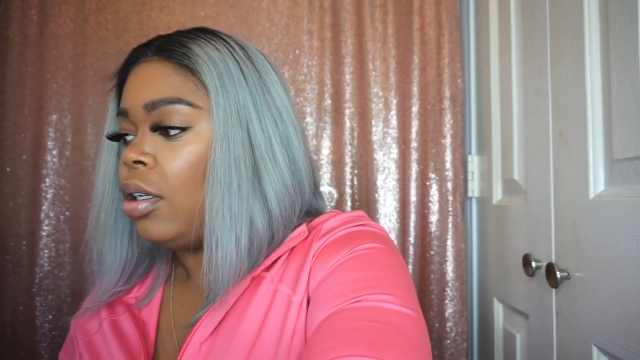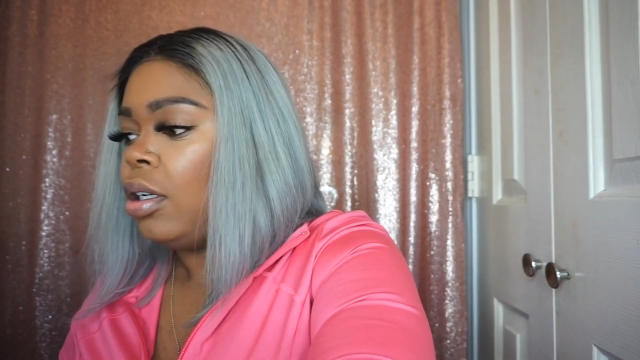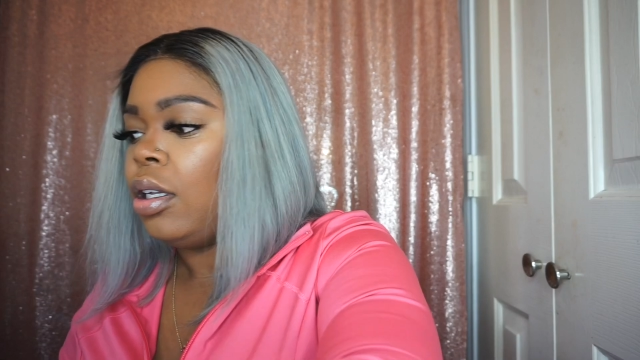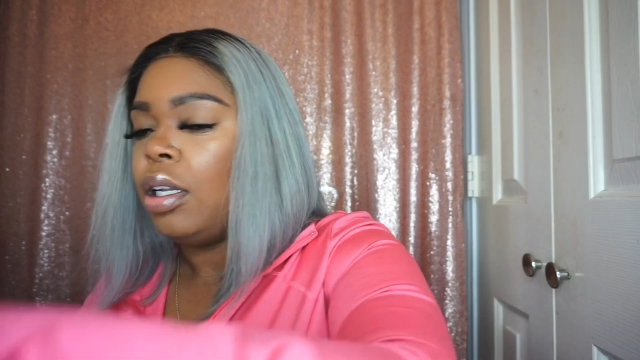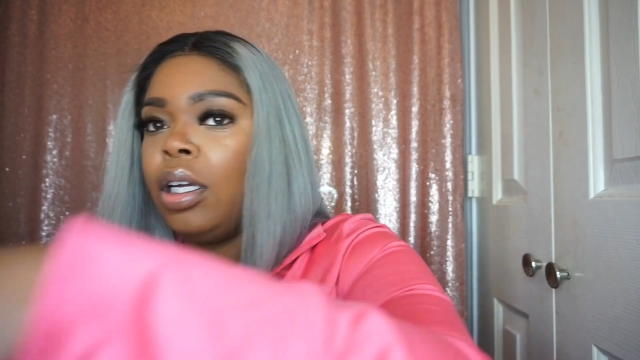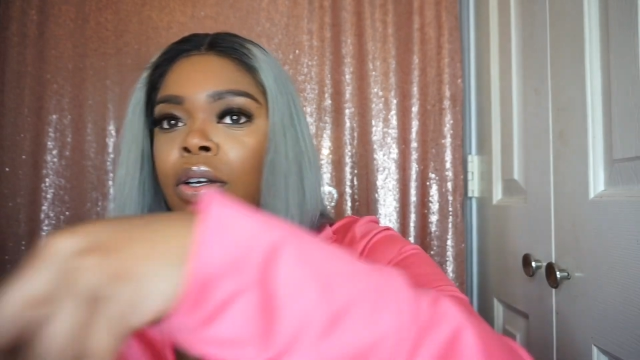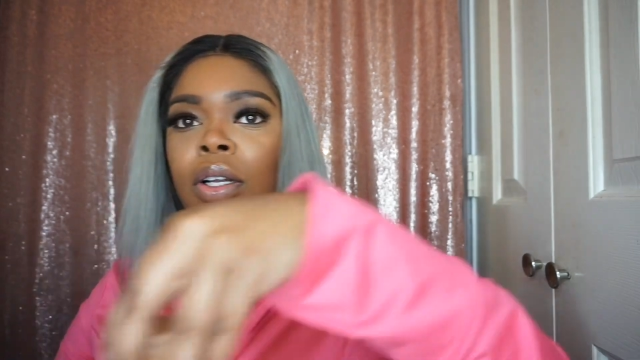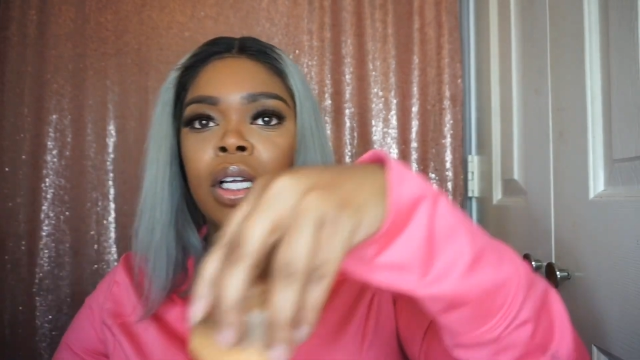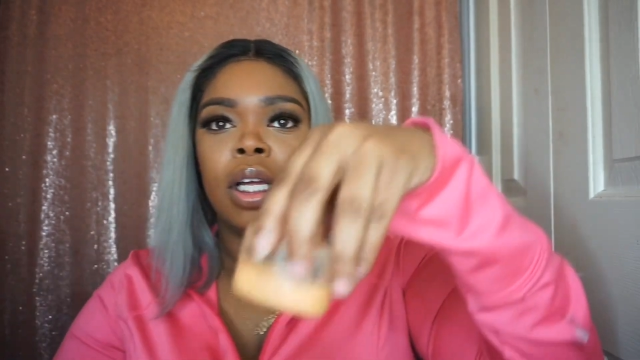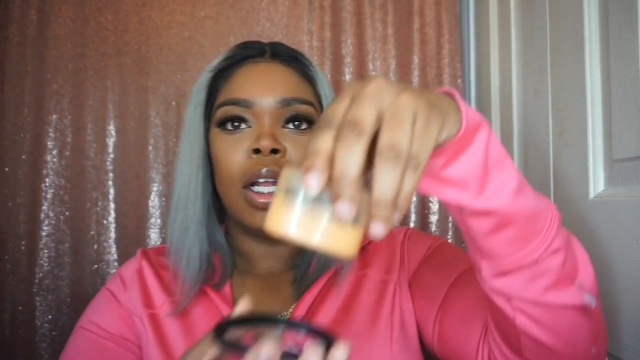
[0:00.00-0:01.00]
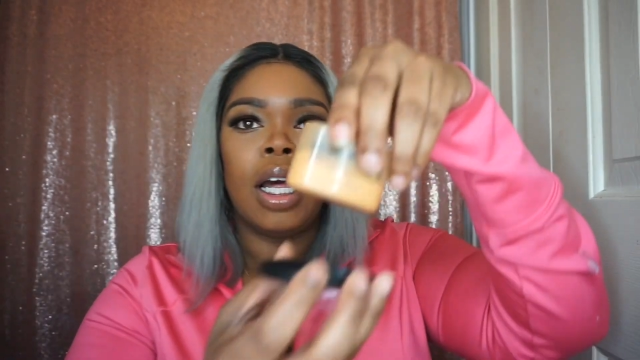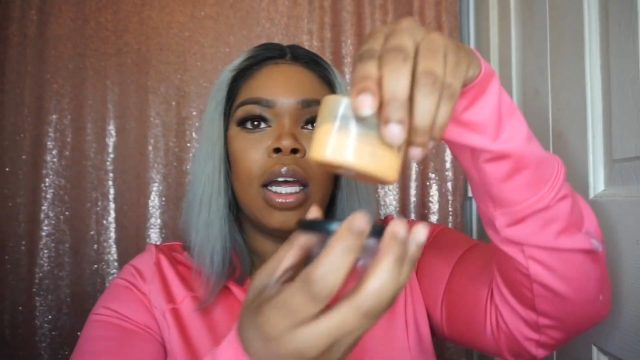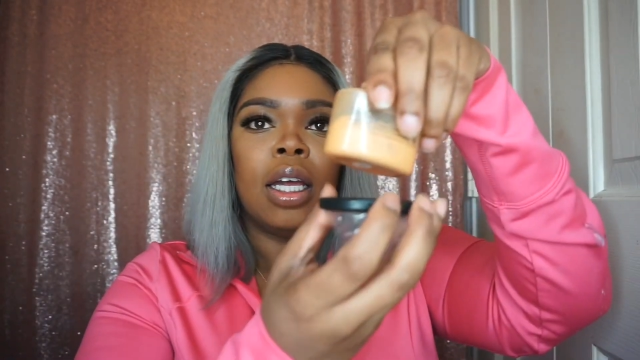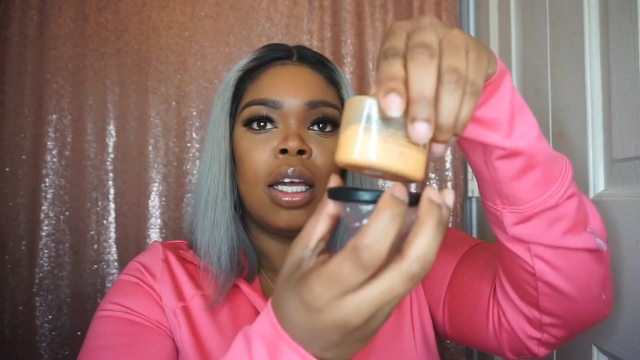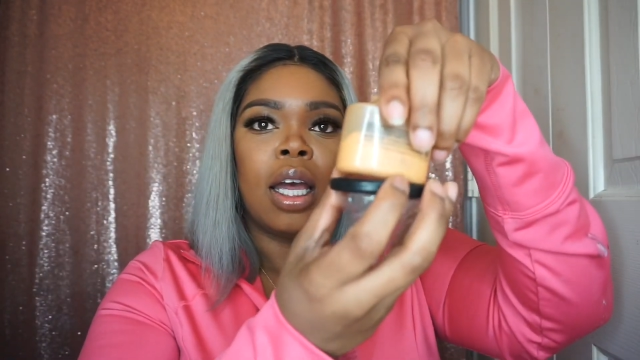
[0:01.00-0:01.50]
literally
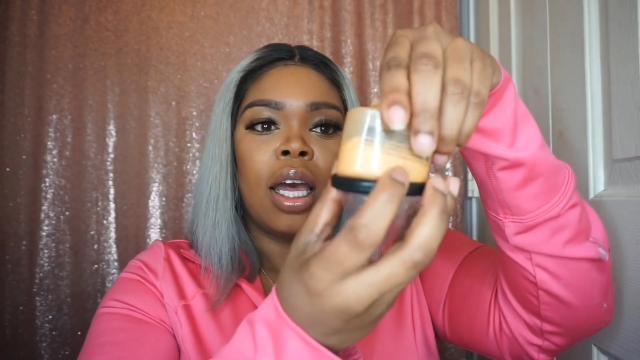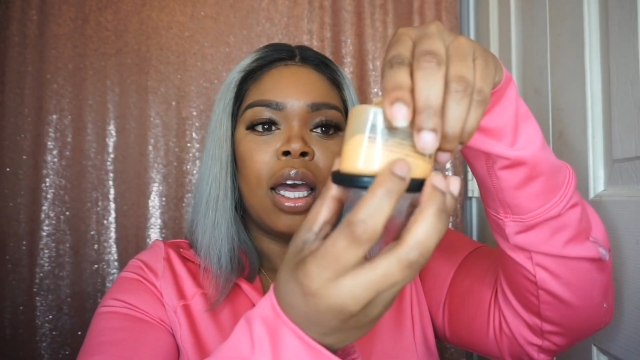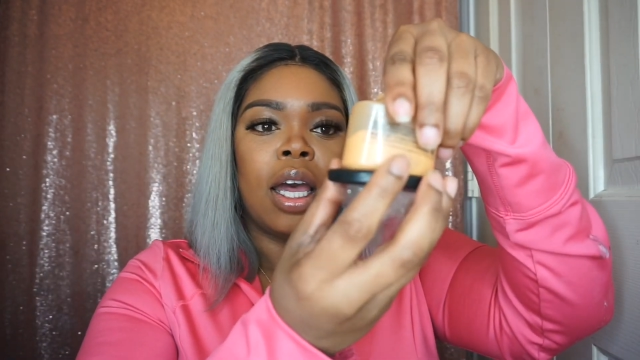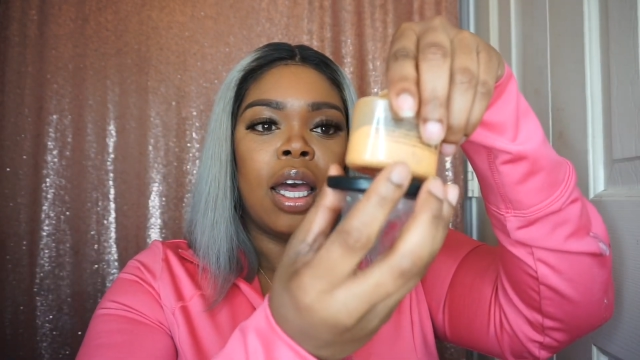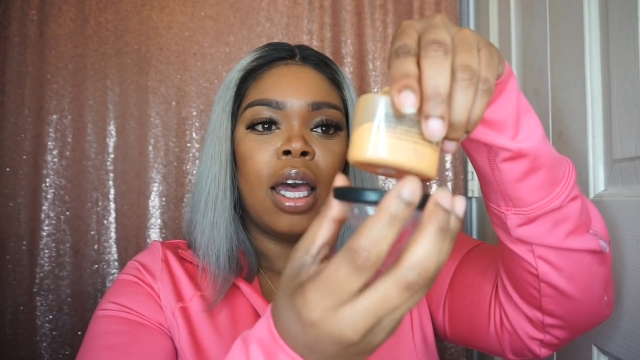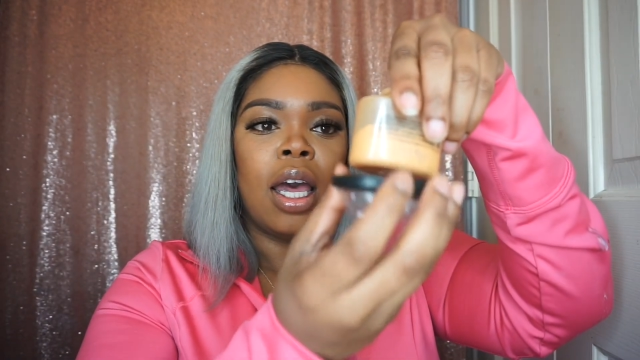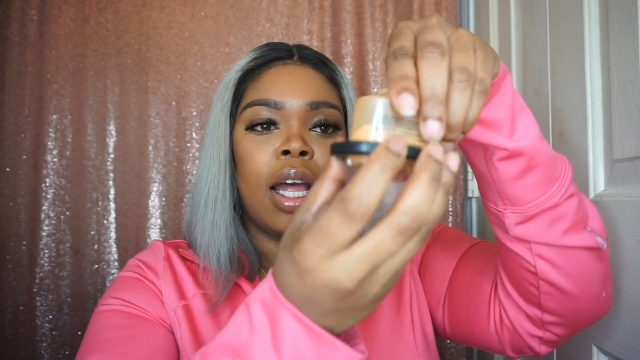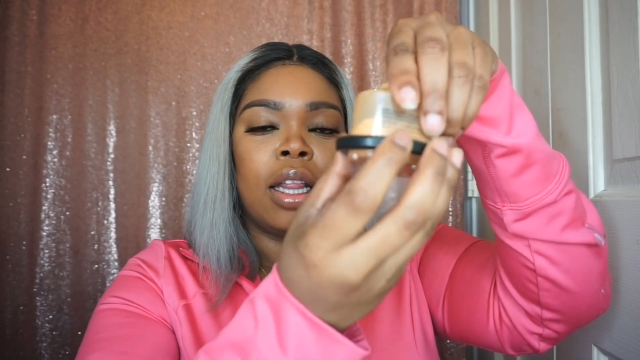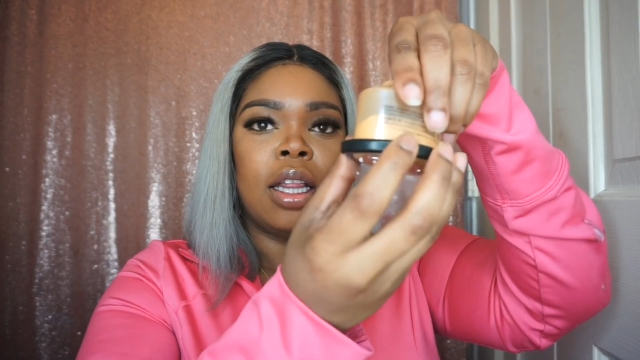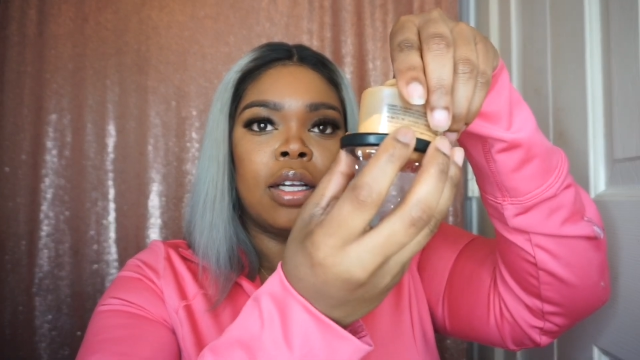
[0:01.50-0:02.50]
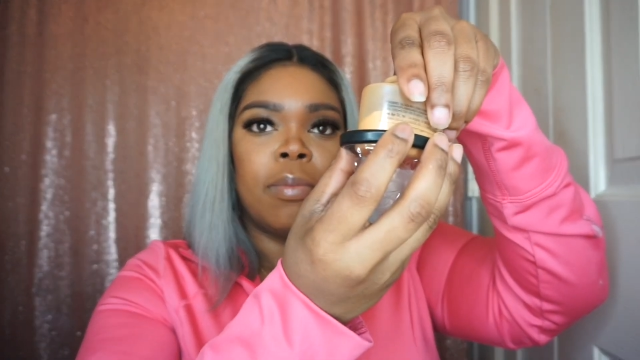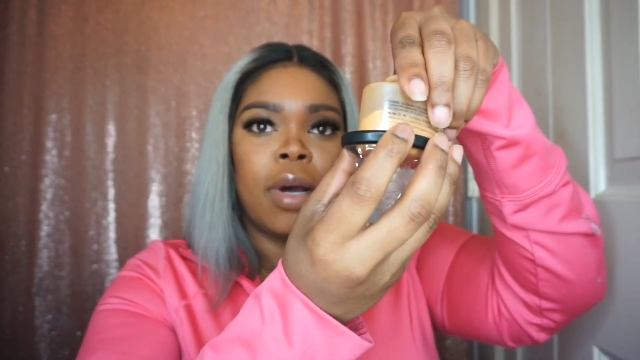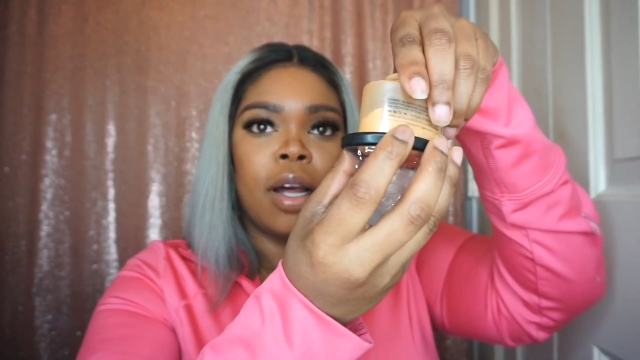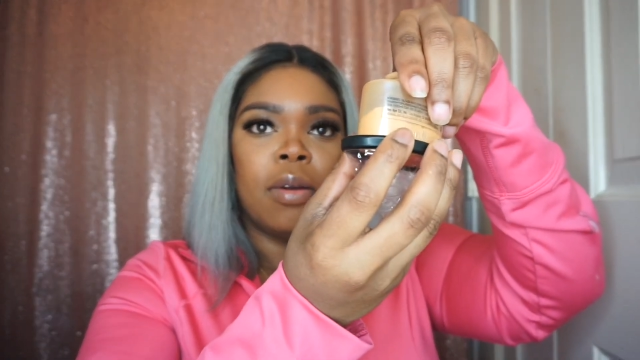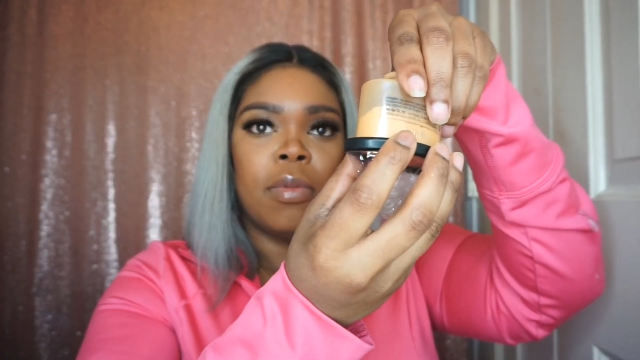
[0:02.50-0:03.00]
like at the
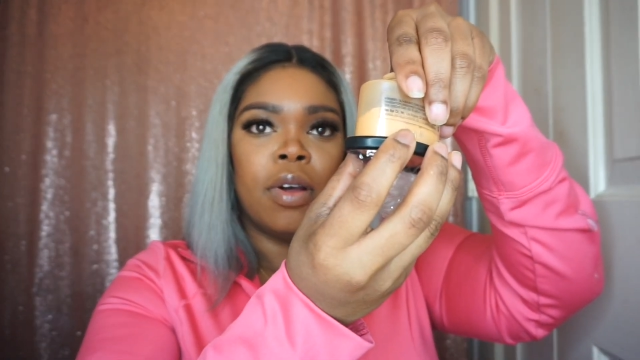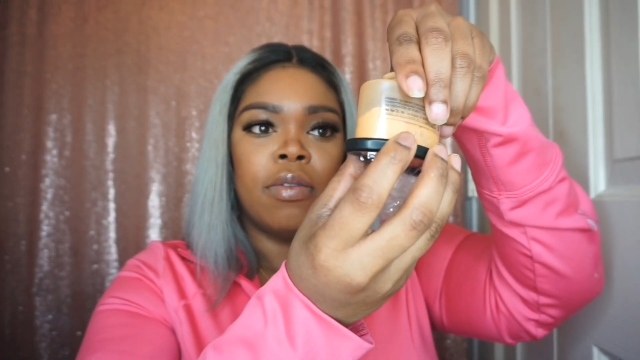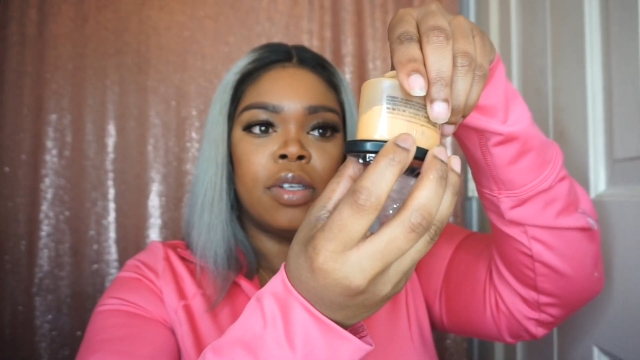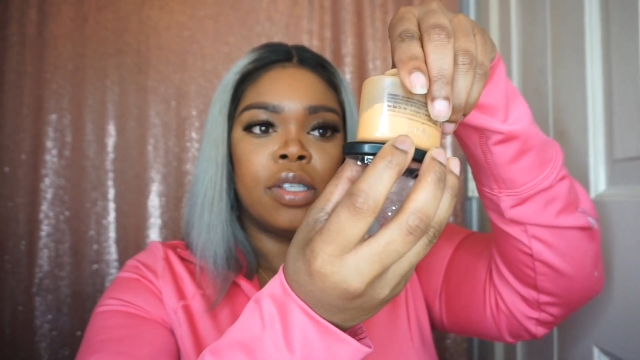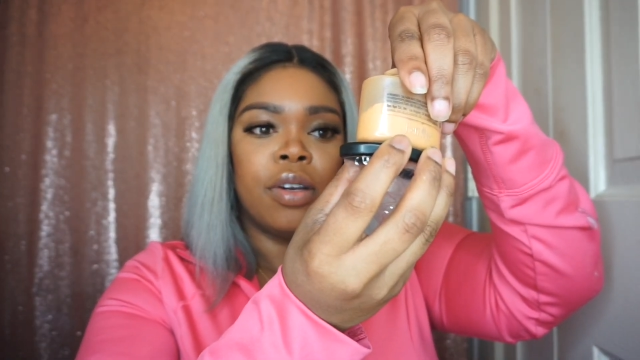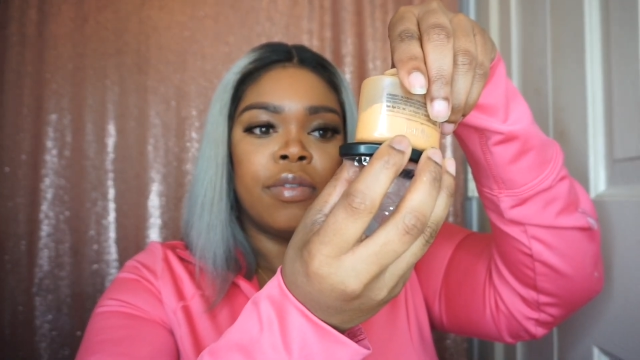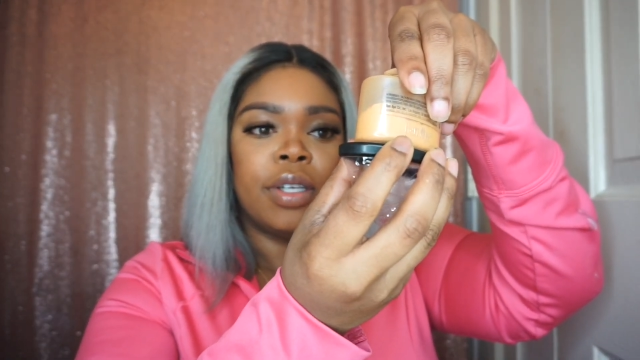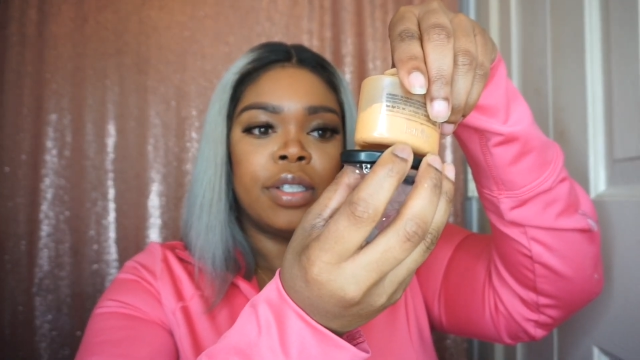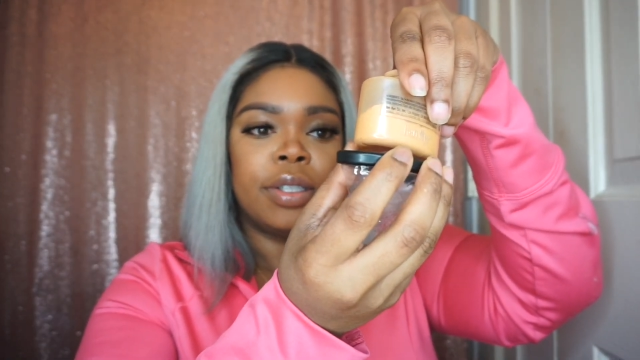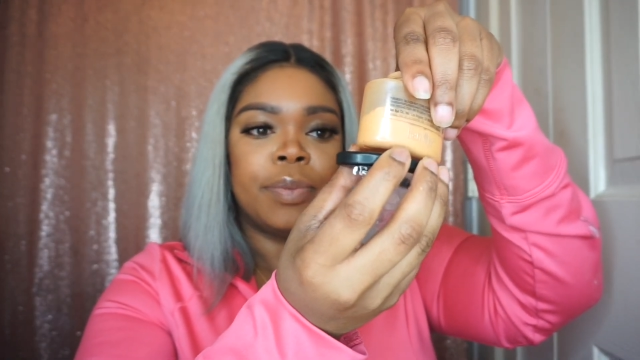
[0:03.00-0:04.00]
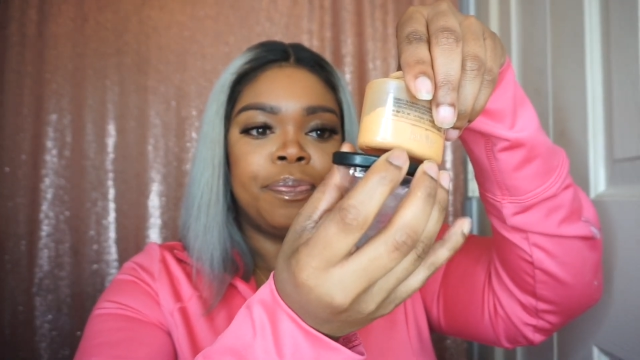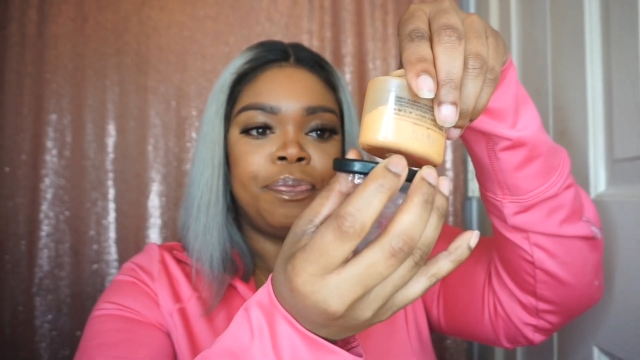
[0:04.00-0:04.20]
bottom of the cervix,